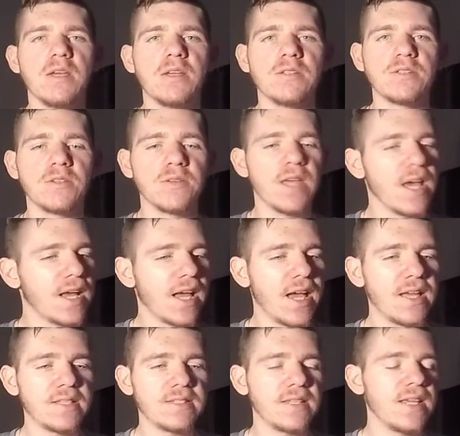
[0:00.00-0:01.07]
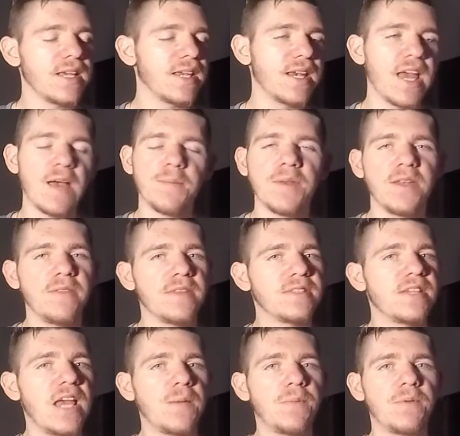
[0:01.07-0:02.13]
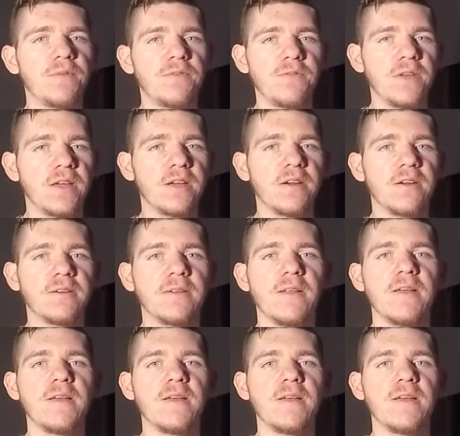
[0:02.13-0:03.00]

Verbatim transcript: So yeah, guys, it can happen in the snap of a finger.